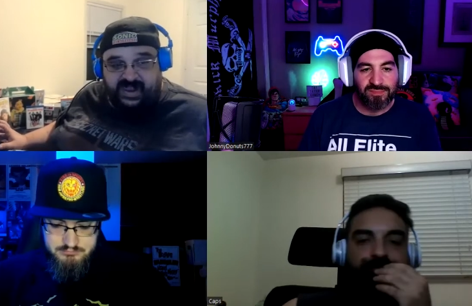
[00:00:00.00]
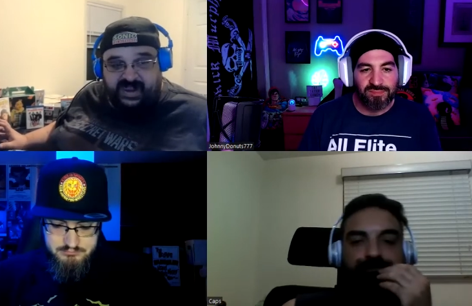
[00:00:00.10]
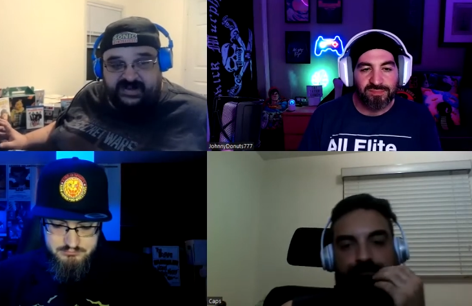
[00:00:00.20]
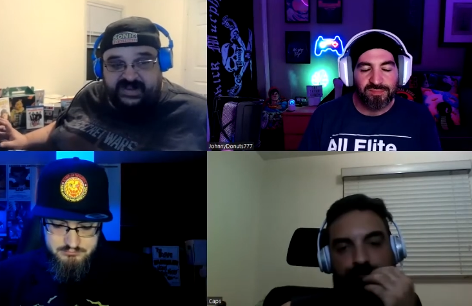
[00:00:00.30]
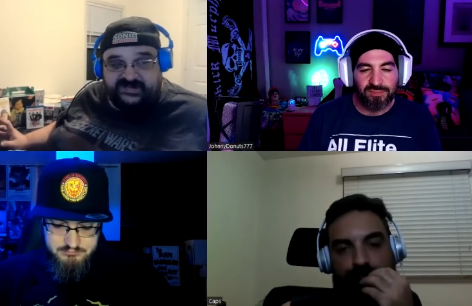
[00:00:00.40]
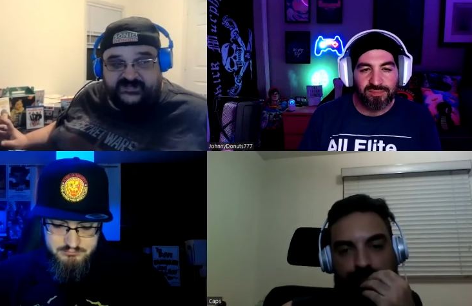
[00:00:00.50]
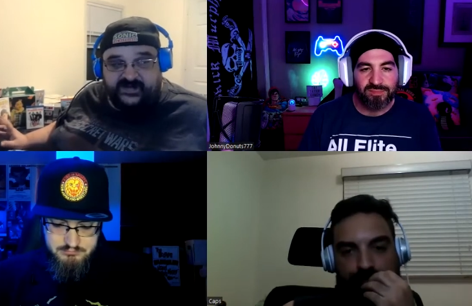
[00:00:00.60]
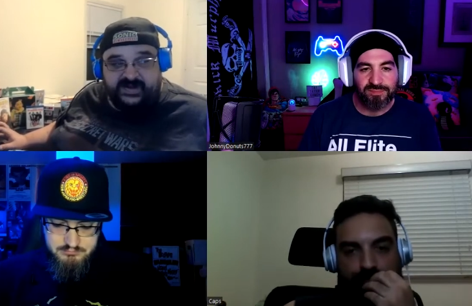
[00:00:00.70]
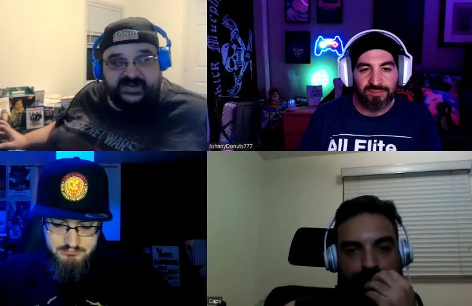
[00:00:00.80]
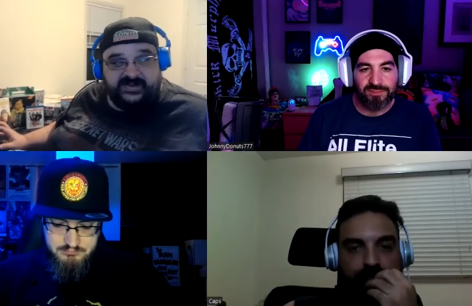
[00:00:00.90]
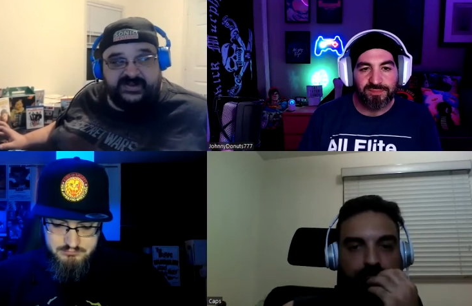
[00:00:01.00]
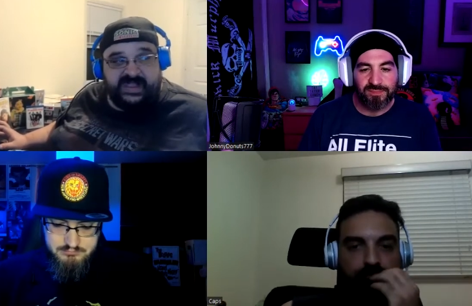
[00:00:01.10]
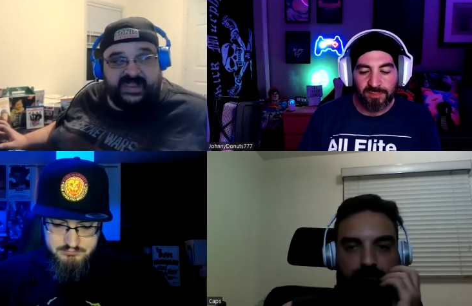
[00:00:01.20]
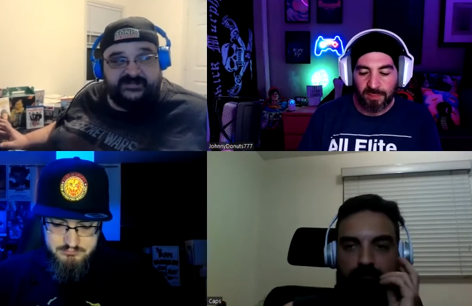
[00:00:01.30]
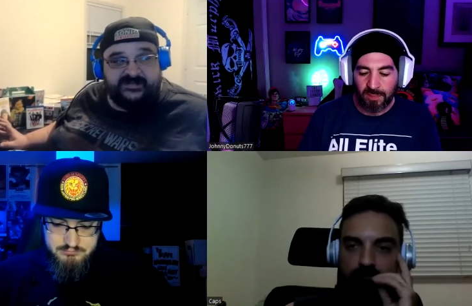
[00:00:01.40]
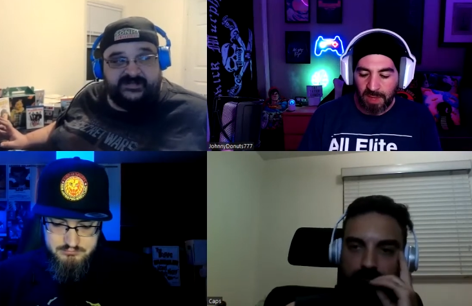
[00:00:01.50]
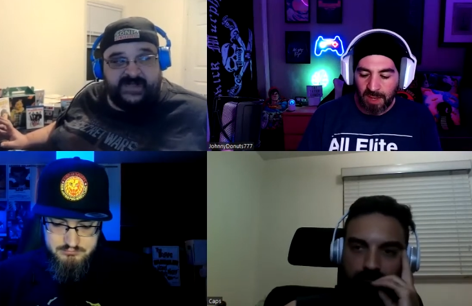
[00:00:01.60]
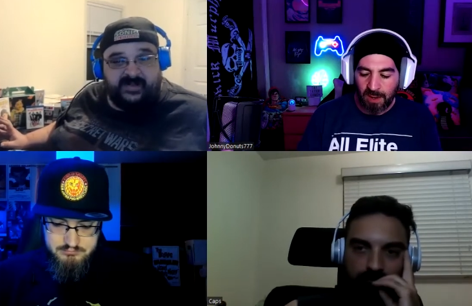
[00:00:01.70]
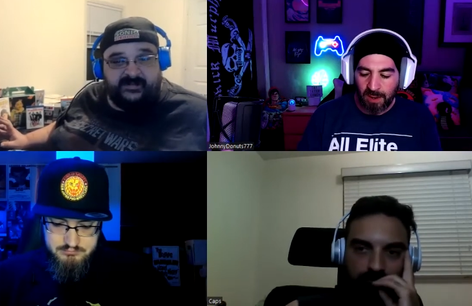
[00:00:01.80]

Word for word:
Speaker 1: And he's very good at not